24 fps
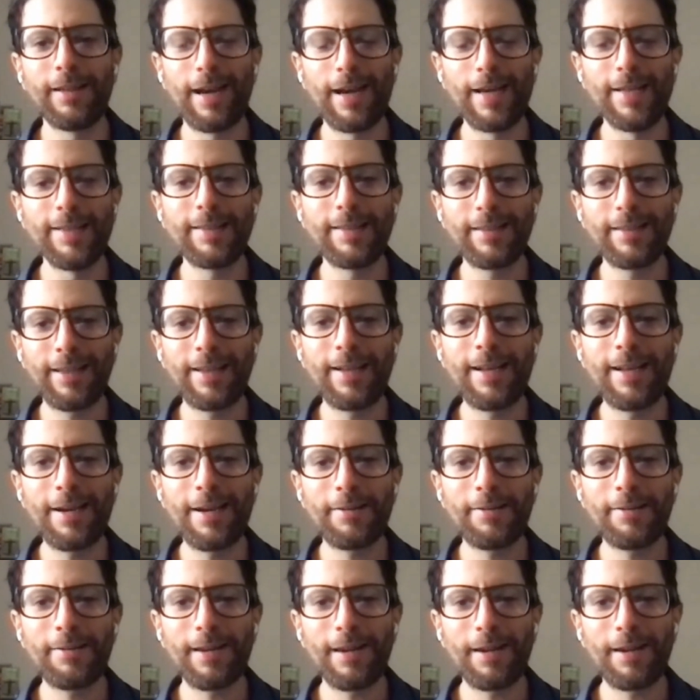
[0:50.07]
isolated
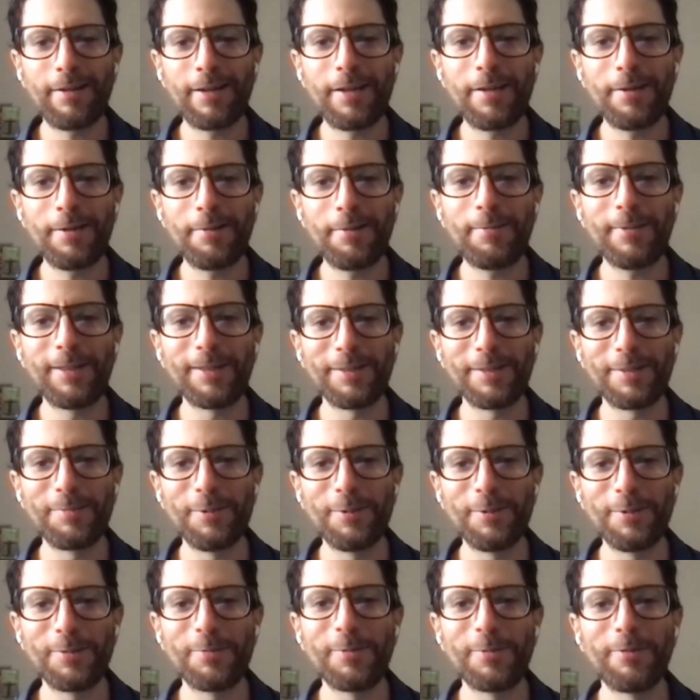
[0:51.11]
out here because
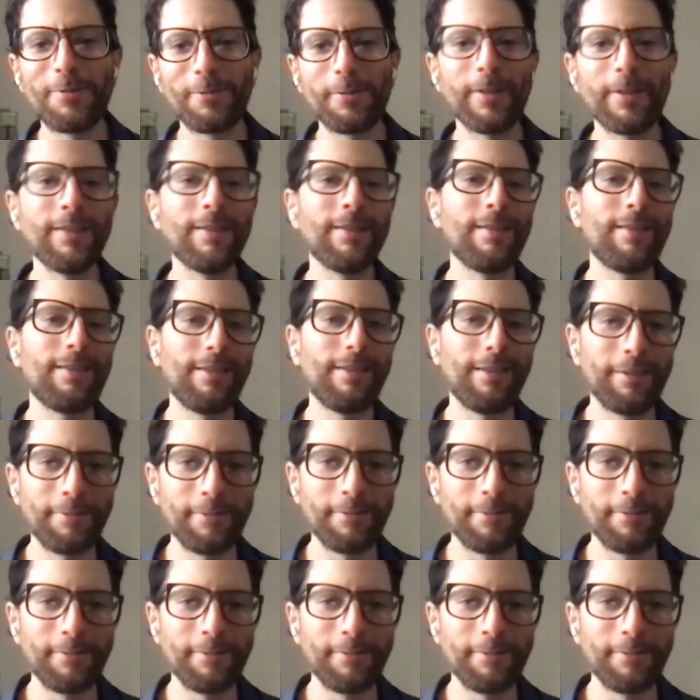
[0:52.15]
most of my friends live